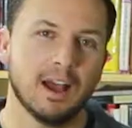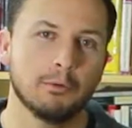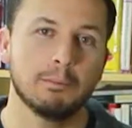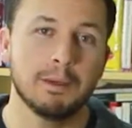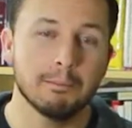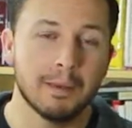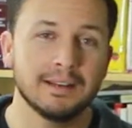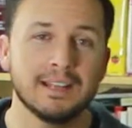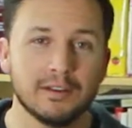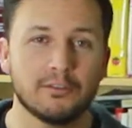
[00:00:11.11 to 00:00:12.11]
We meet
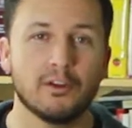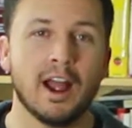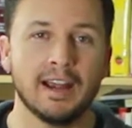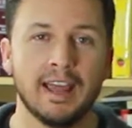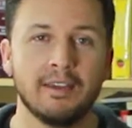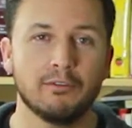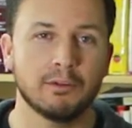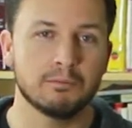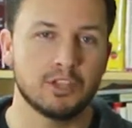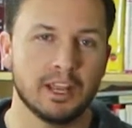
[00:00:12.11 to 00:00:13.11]
Monday to Friday
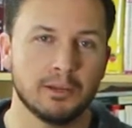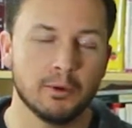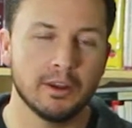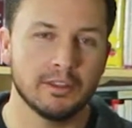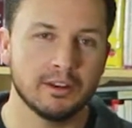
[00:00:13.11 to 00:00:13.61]
from January